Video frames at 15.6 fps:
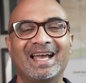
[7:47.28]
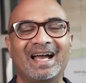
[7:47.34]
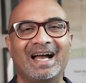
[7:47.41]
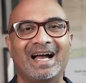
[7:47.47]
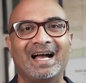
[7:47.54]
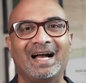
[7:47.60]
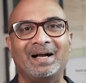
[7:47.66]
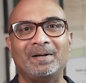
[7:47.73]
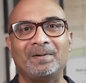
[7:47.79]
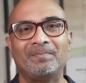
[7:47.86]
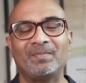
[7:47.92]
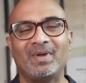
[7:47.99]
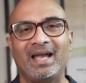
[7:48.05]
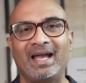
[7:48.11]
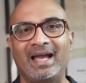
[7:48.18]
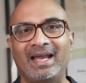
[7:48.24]

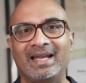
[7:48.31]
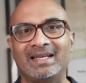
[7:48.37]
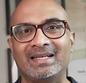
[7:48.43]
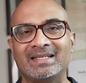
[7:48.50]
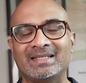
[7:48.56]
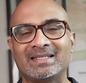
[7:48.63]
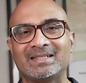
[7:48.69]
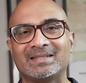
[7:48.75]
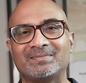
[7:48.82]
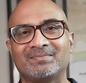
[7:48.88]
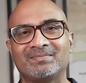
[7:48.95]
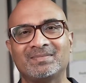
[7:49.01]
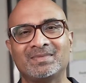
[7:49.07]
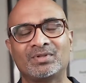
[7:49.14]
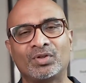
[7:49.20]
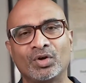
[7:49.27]
And
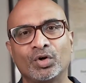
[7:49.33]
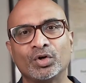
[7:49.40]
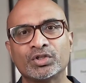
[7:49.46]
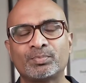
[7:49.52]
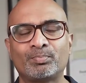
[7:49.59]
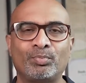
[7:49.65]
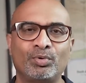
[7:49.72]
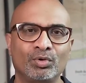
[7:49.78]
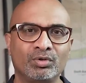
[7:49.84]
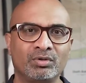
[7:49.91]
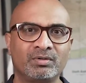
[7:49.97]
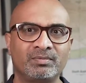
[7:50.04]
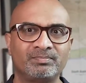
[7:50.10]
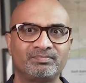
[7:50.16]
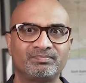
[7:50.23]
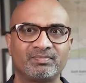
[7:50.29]
those
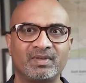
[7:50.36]
pull,